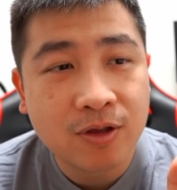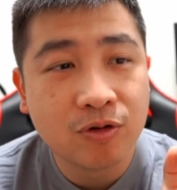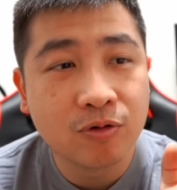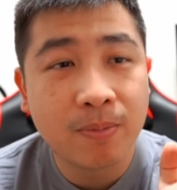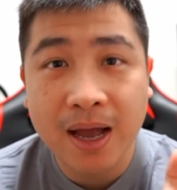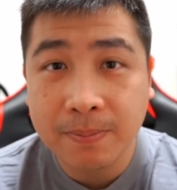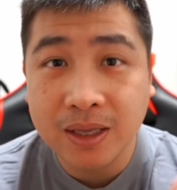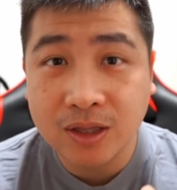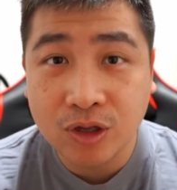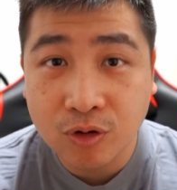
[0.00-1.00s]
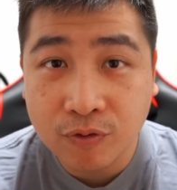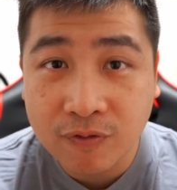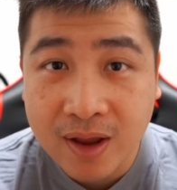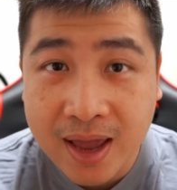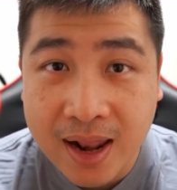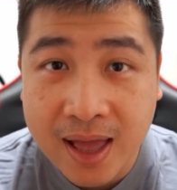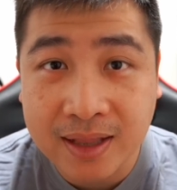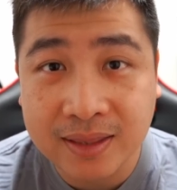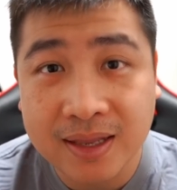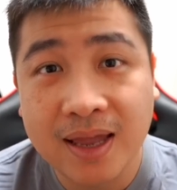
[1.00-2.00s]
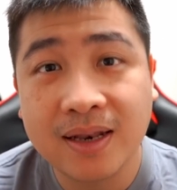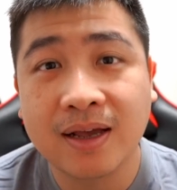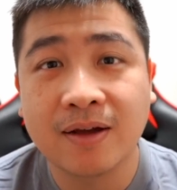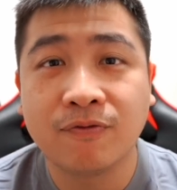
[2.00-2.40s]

you buy a BTO flat and then